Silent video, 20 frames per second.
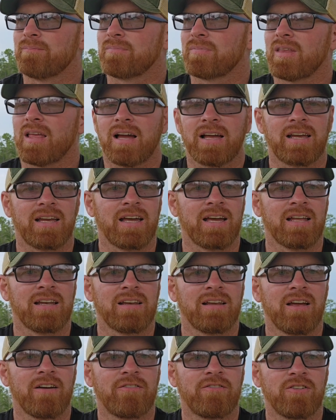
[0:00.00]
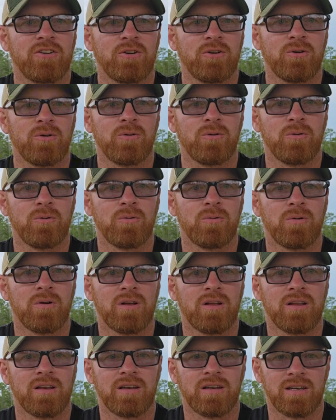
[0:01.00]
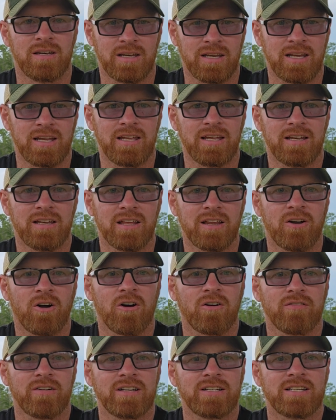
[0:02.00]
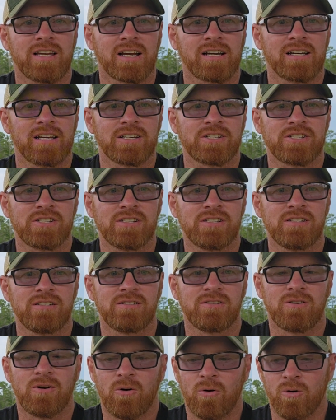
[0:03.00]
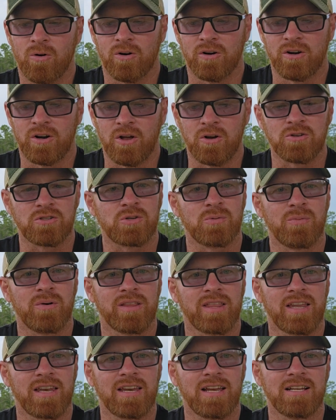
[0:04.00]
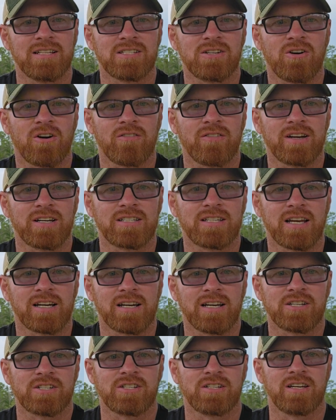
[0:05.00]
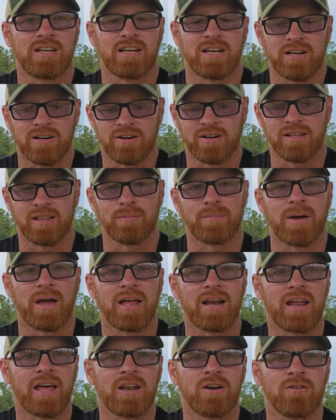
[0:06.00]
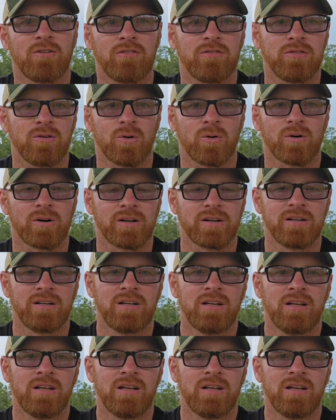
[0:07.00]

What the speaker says: Again, if you need an RV technician or know someone that needs an RV technician here in the Panhandle of Florida,